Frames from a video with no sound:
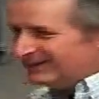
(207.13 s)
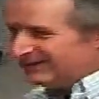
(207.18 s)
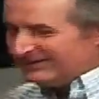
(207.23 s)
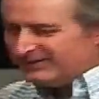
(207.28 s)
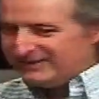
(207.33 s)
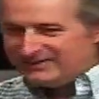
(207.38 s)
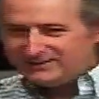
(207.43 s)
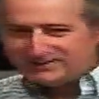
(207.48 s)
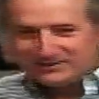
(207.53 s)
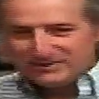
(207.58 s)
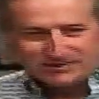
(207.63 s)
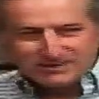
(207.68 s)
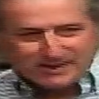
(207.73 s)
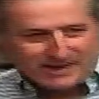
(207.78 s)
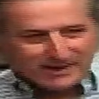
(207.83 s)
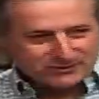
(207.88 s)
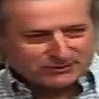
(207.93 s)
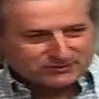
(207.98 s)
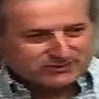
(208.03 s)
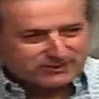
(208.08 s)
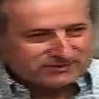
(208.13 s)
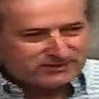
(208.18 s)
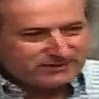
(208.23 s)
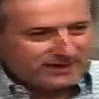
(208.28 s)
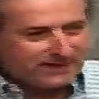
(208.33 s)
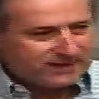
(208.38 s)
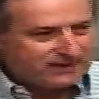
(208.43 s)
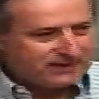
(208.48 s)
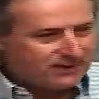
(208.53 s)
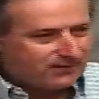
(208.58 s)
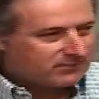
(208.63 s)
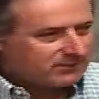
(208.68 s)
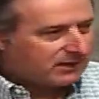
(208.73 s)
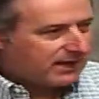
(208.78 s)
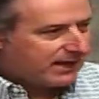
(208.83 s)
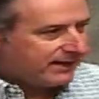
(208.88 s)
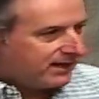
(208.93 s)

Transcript: He said, Lazarus is dead, and I'm glad.